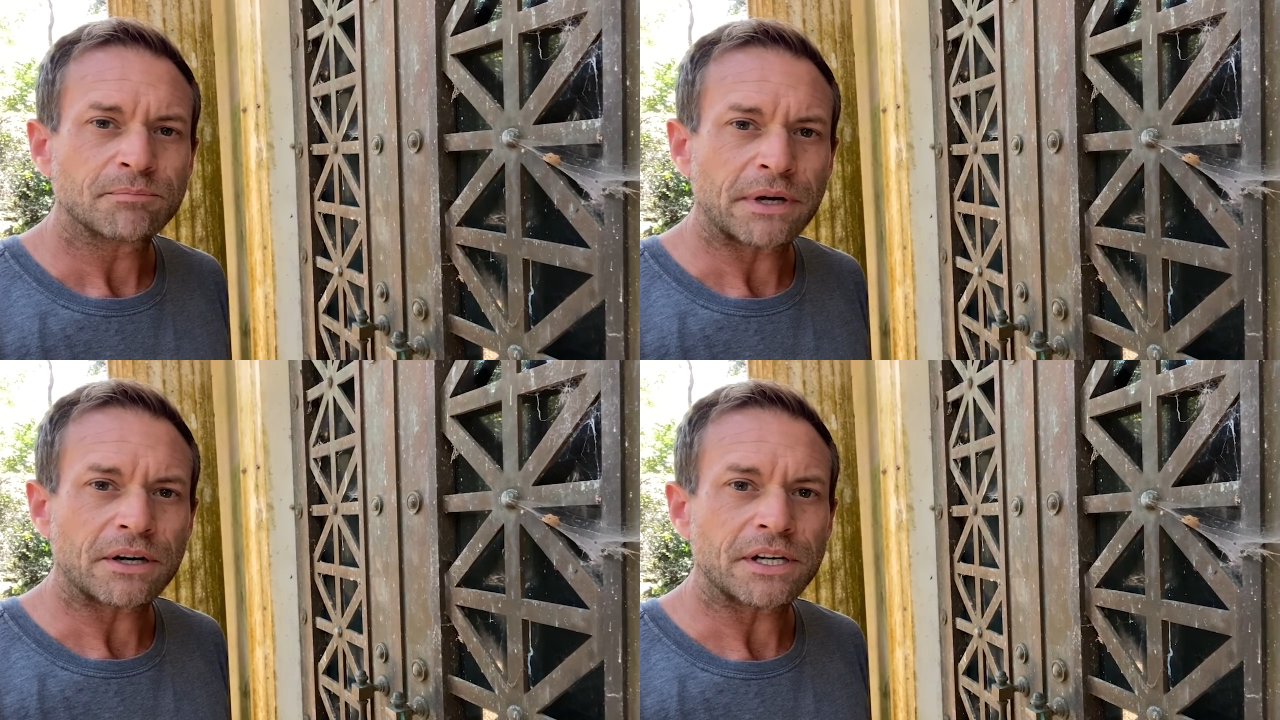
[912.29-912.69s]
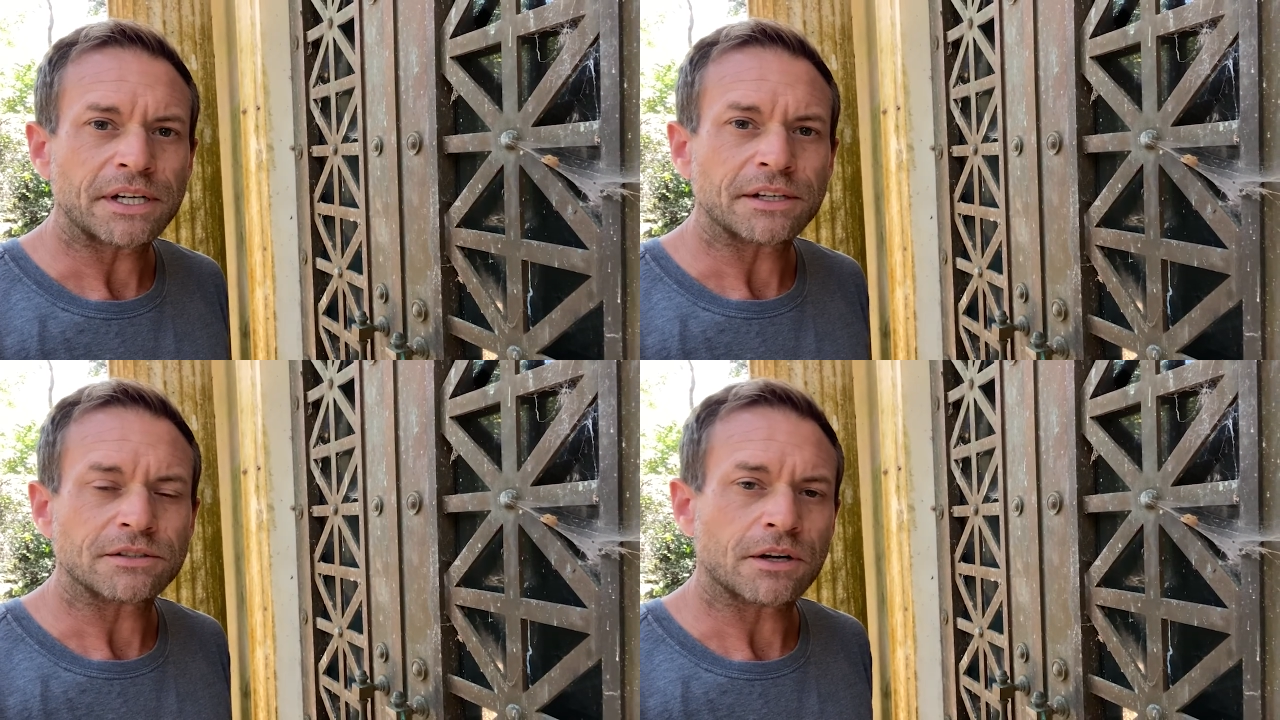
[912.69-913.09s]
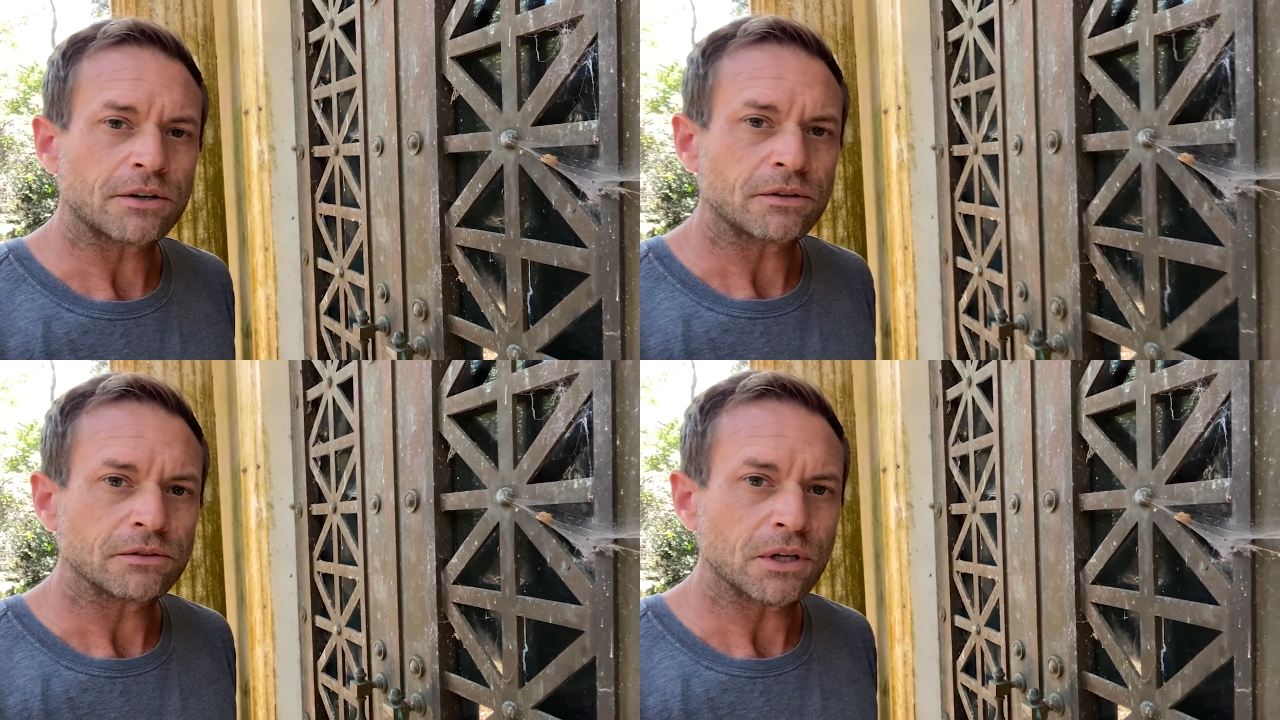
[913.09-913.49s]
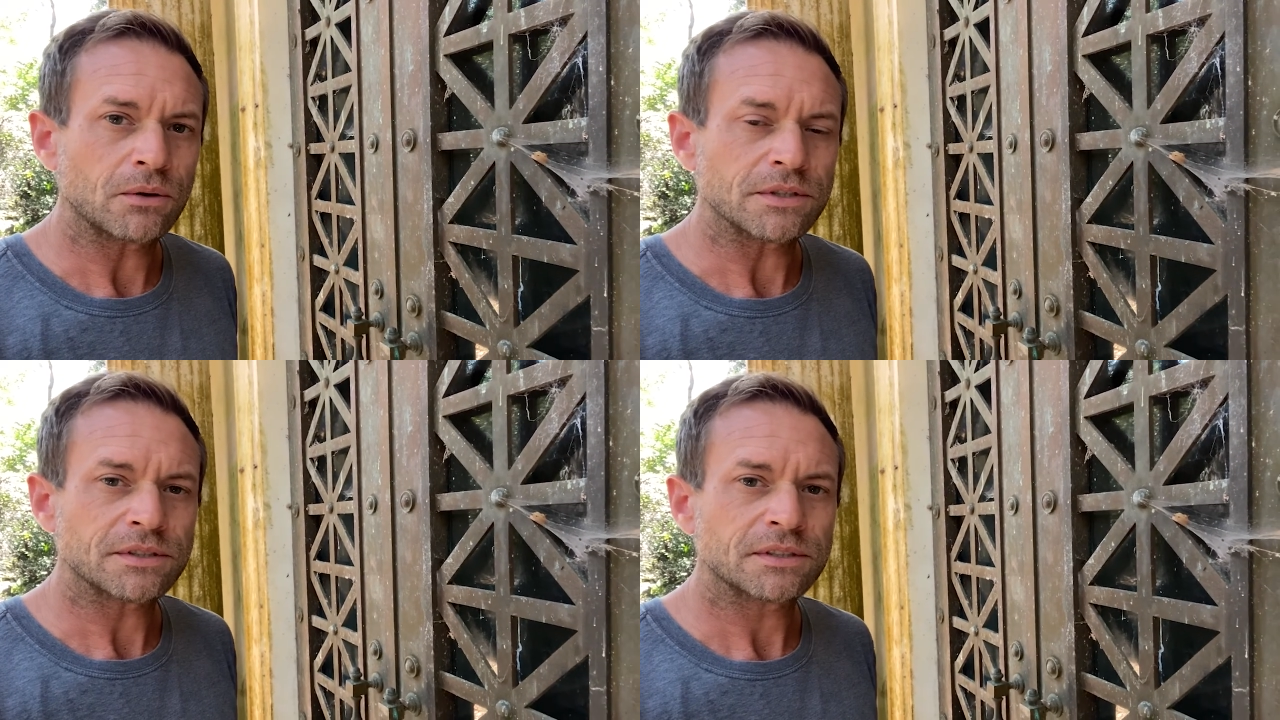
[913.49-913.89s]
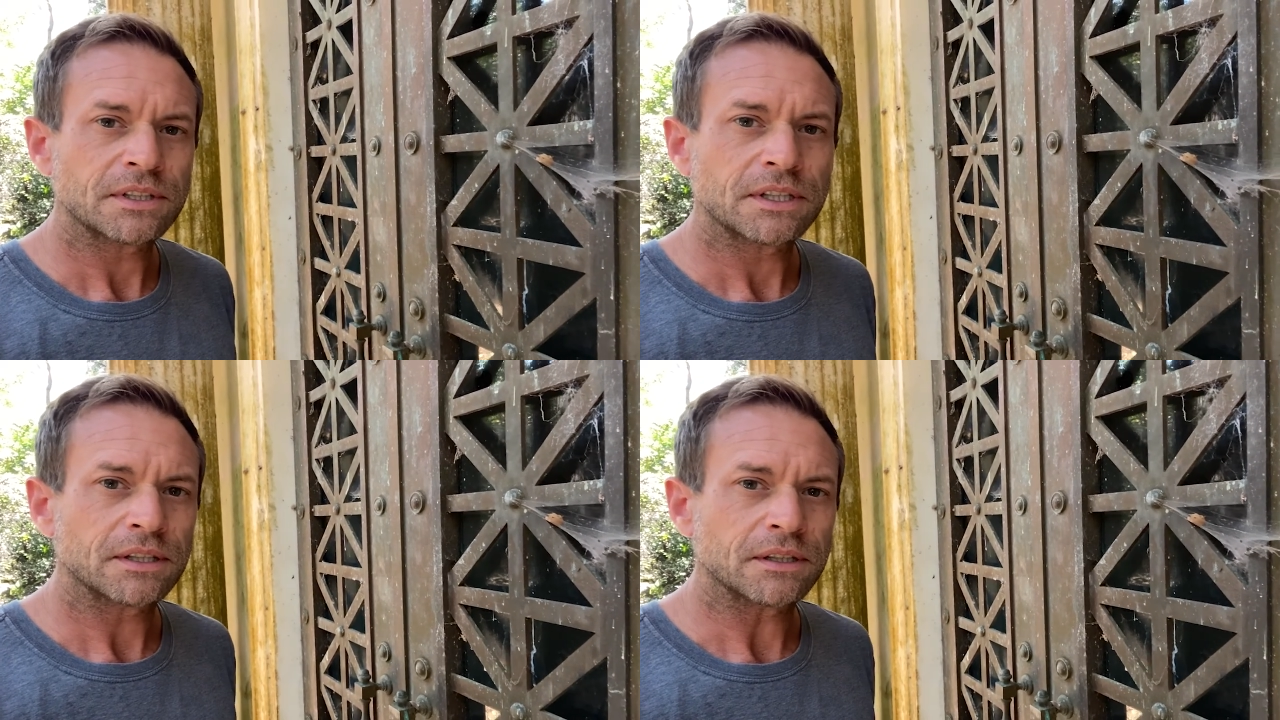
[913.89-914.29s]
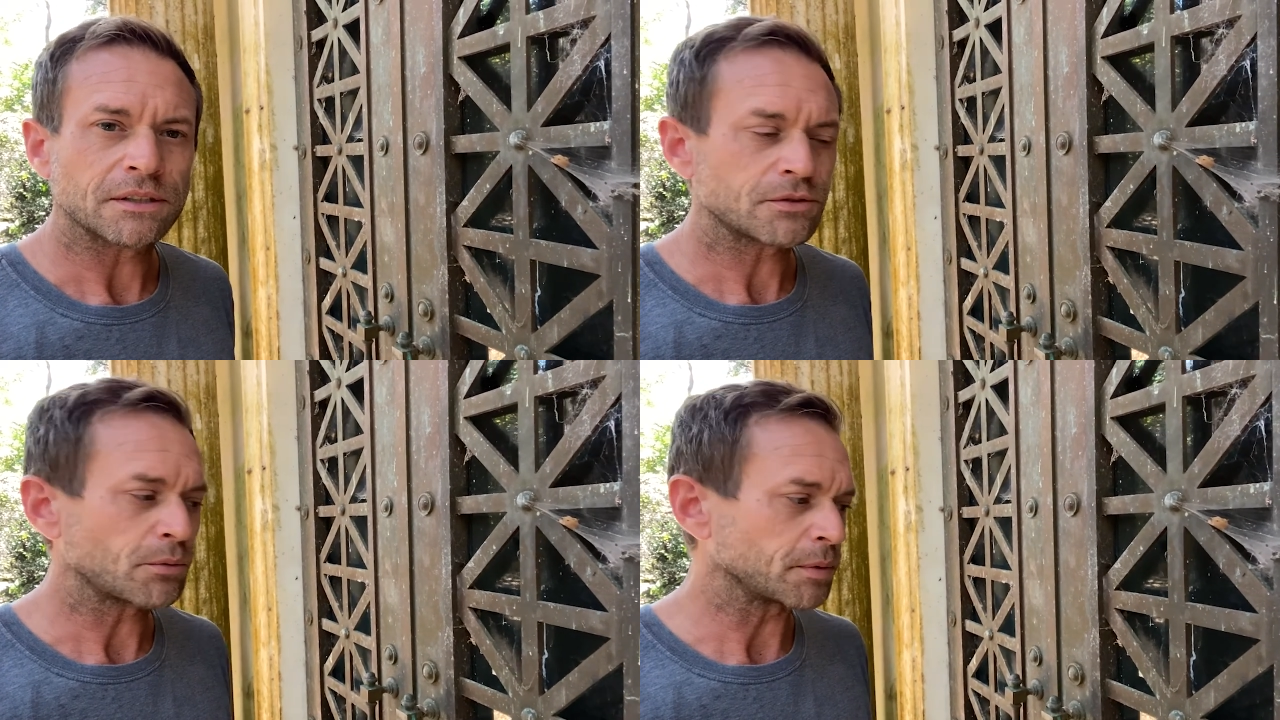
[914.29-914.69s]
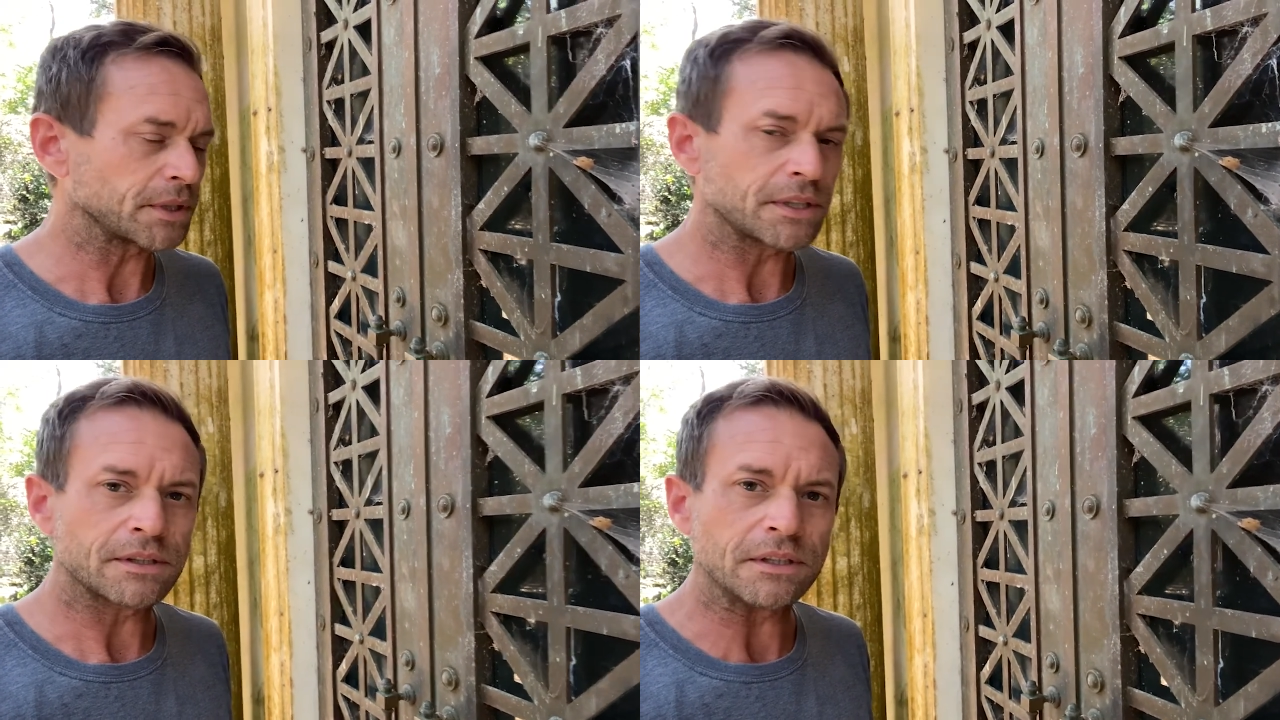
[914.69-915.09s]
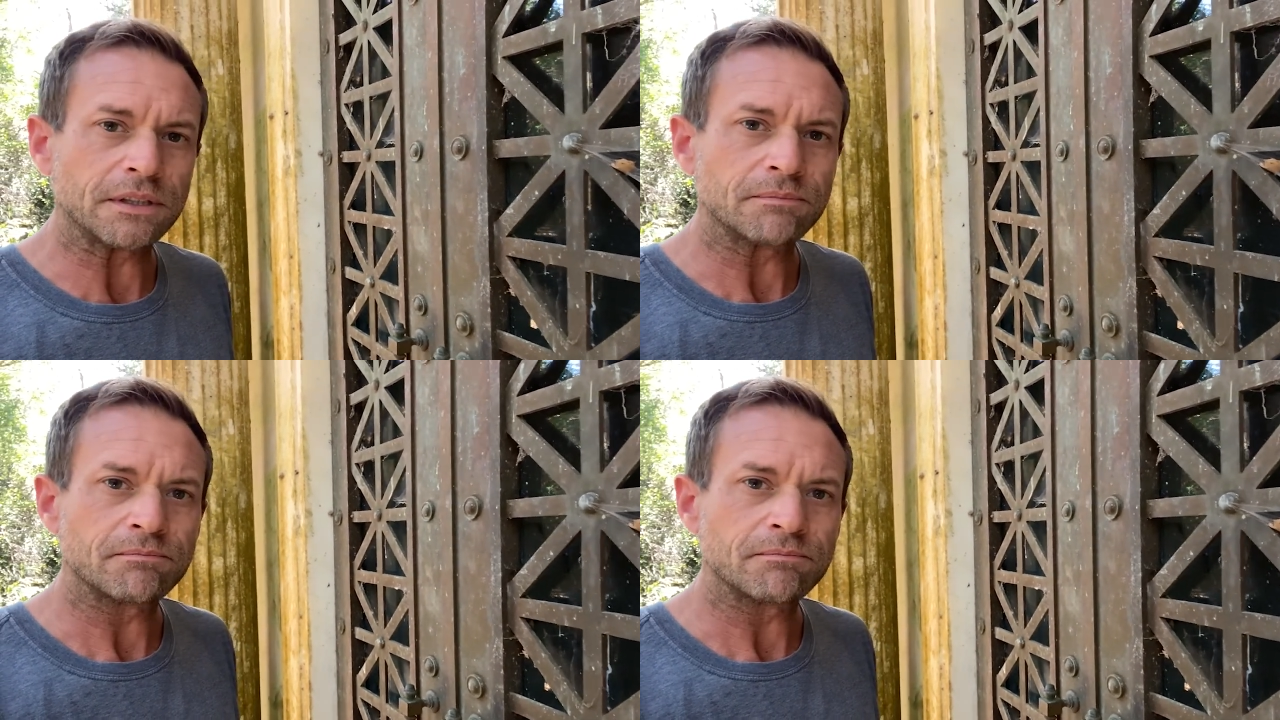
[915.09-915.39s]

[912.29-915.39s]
Mary, and his daughter, Lois. Assumably the